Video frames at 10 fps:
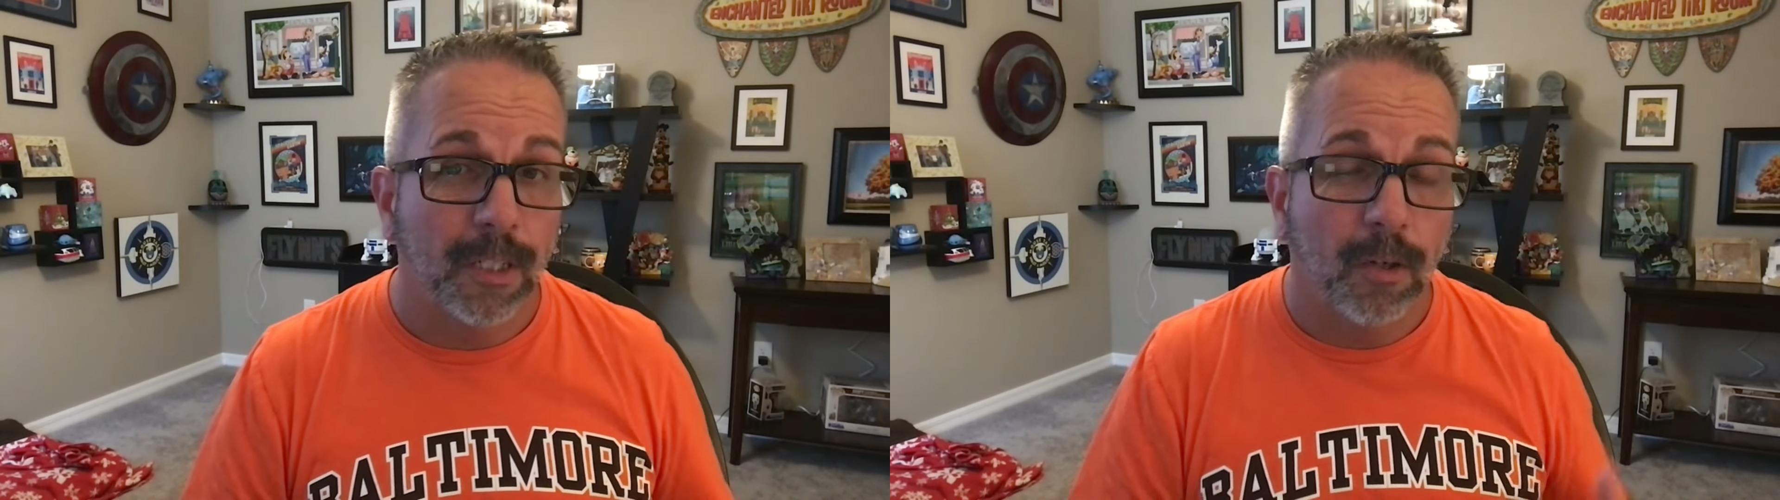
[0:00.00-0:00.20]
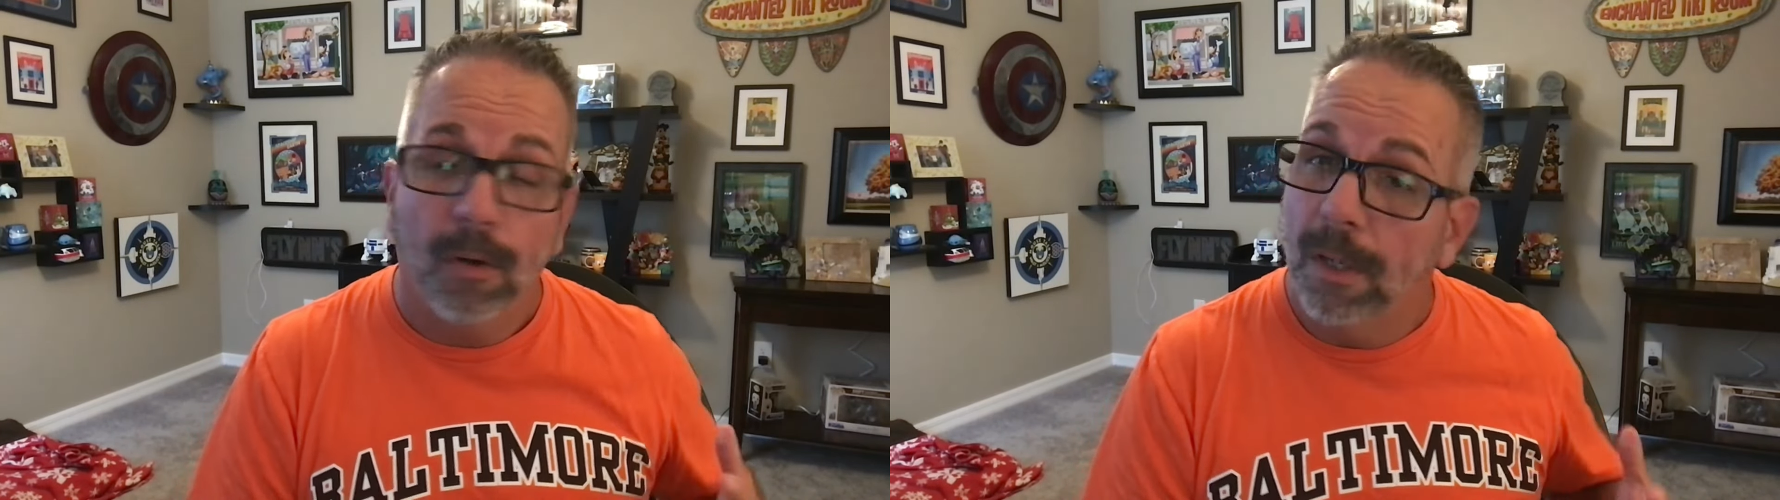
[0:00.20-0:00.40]

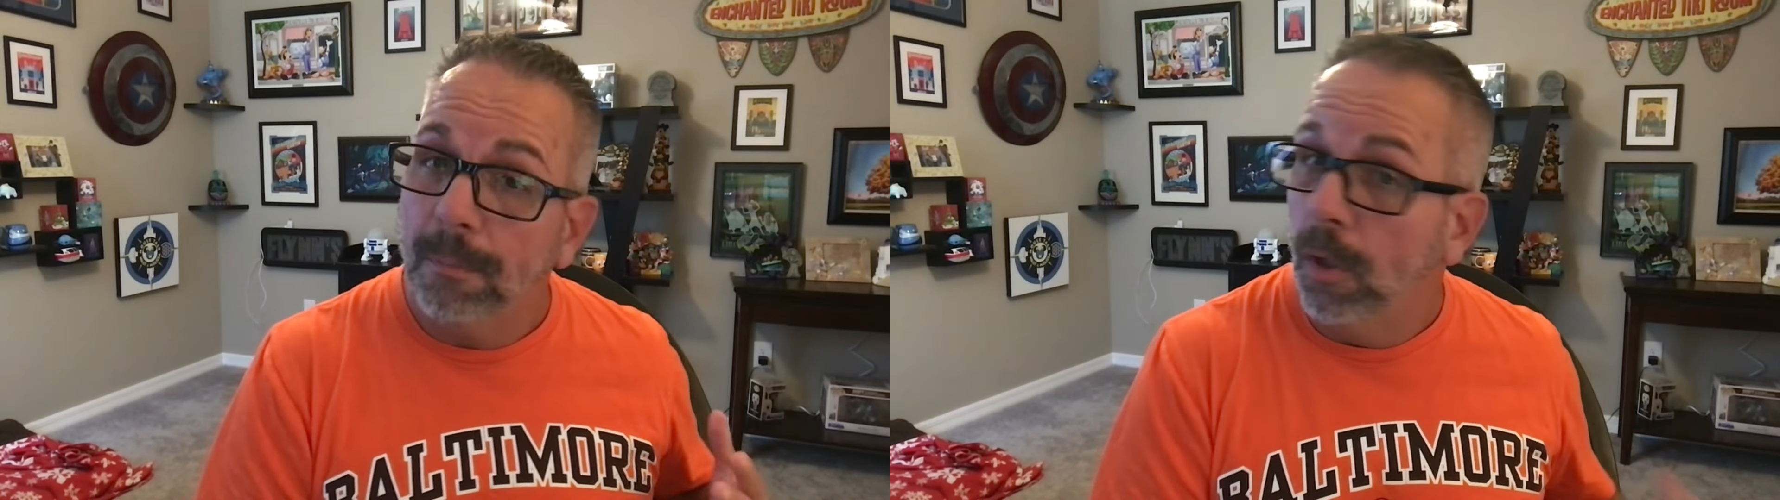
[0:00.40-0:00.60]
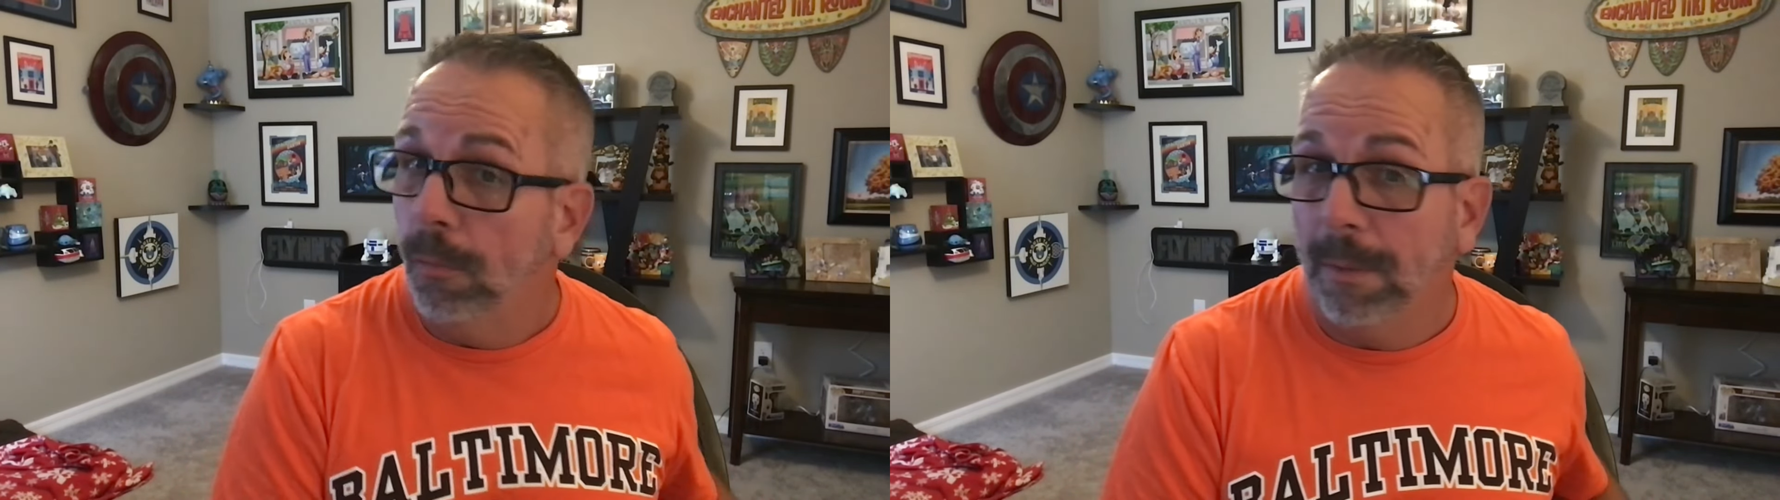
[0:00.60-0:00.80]
call up
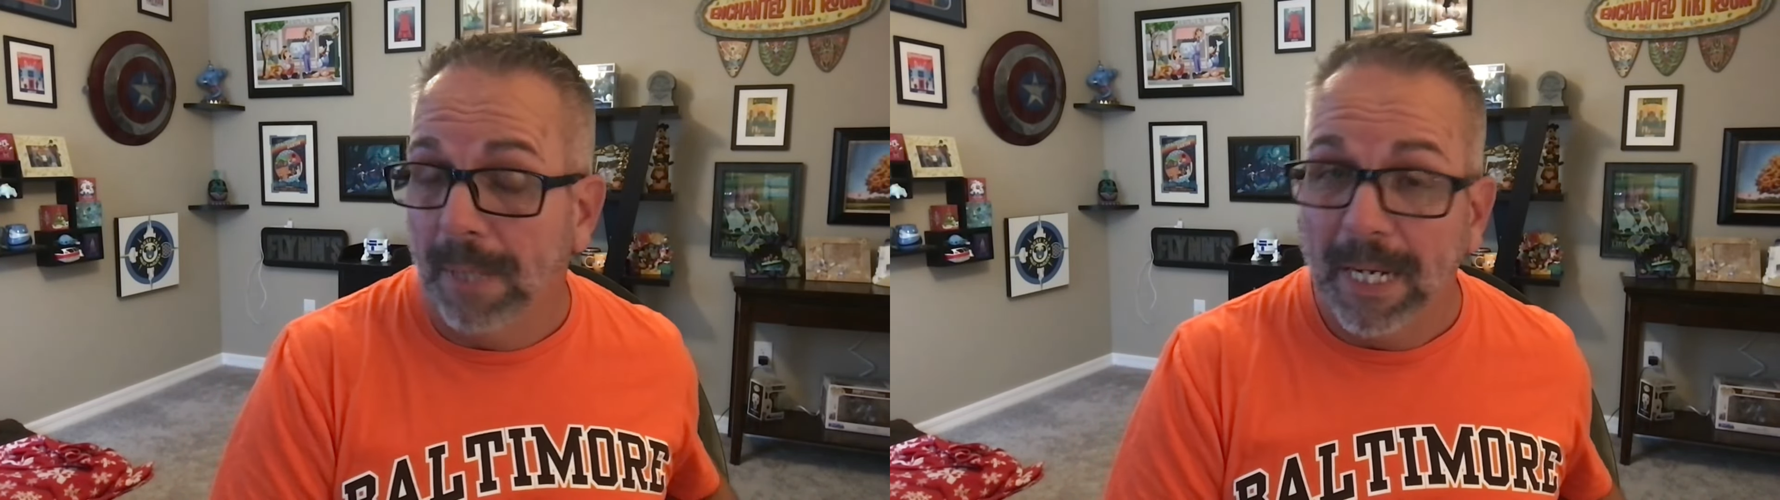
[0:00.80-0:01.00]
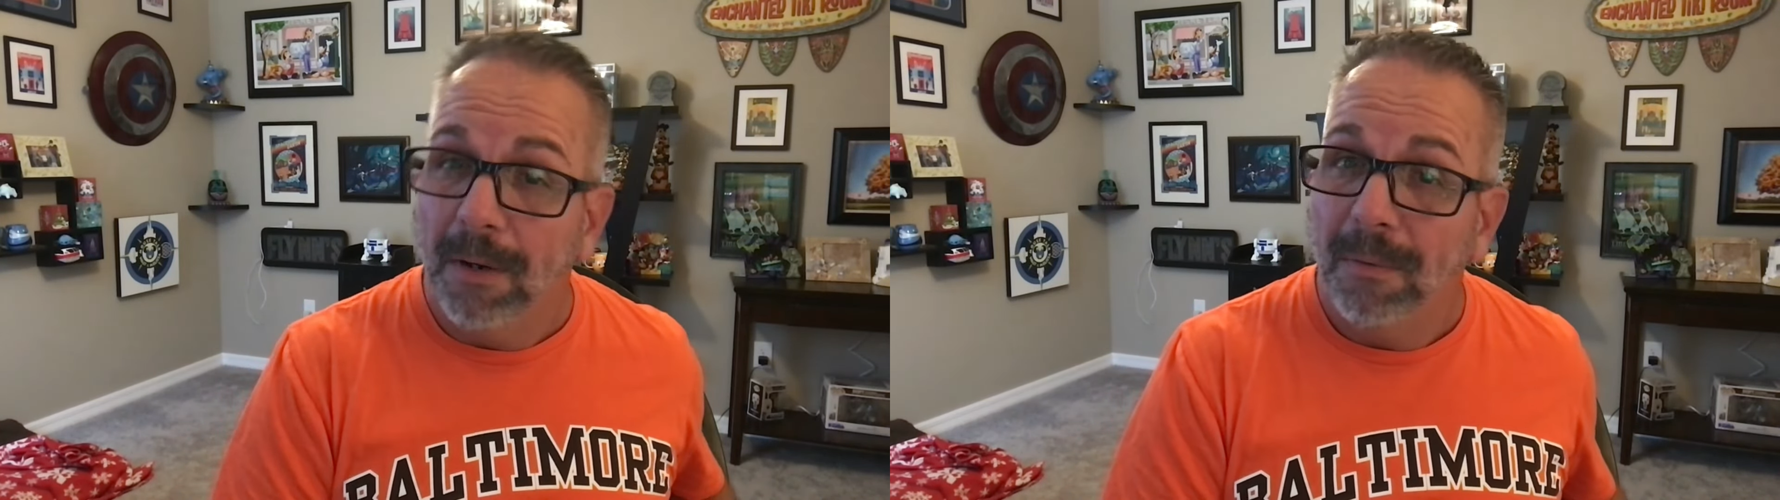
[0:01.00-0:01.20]
Kobe
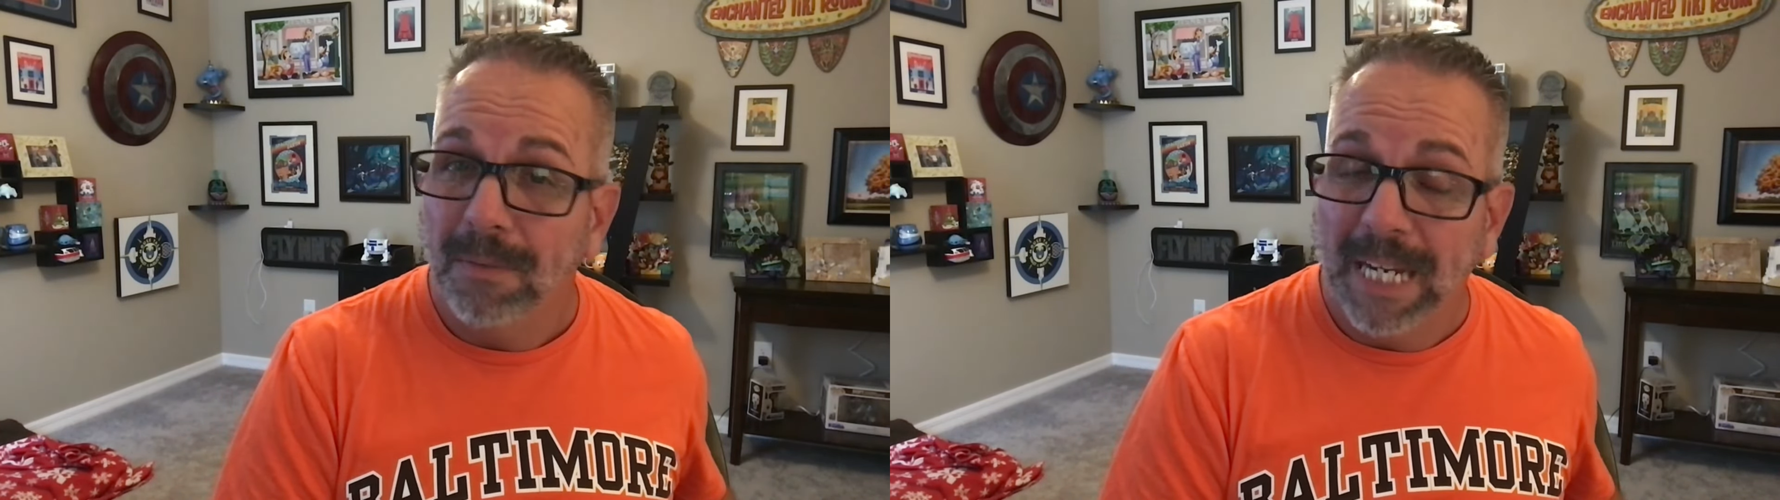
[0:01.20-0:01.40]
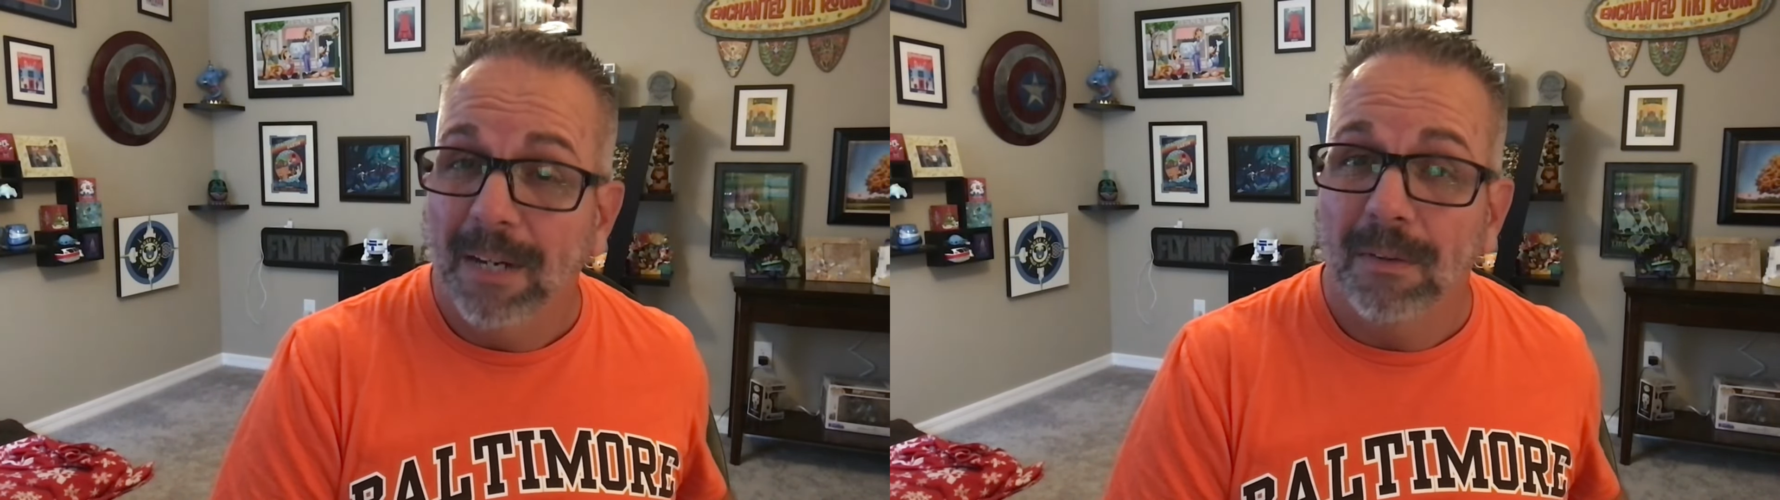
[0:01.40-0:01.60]
Mayo
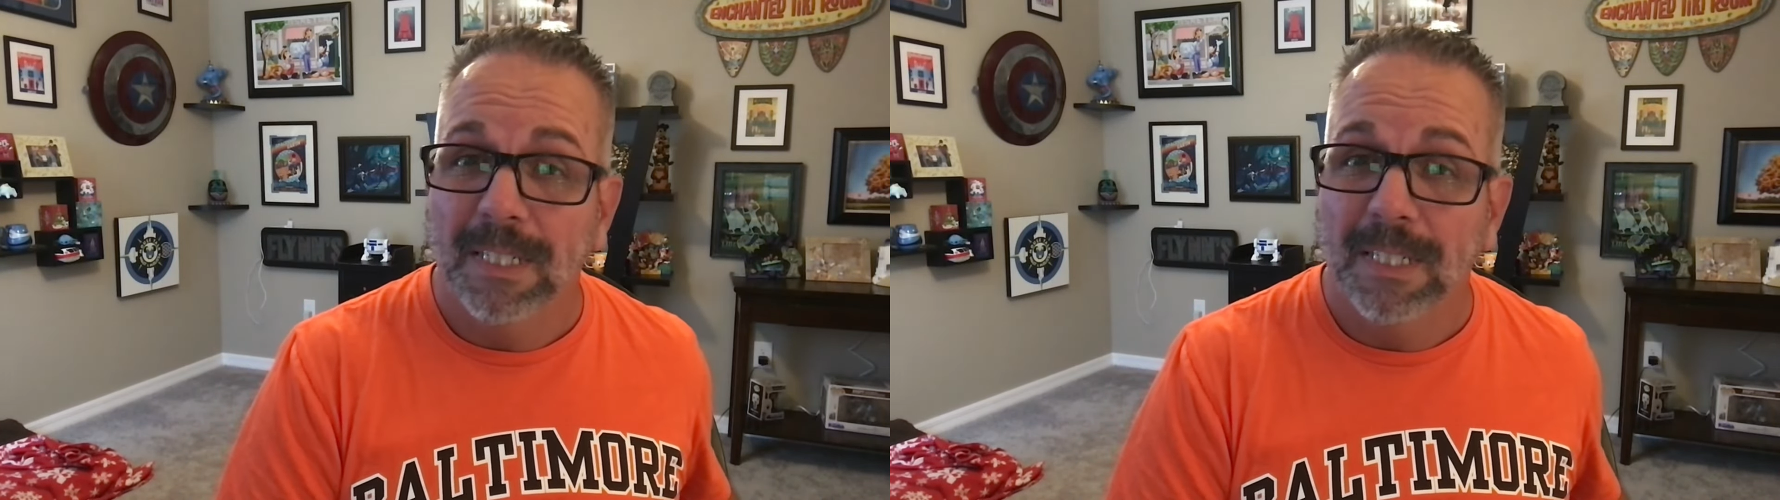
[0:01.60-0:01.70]
now?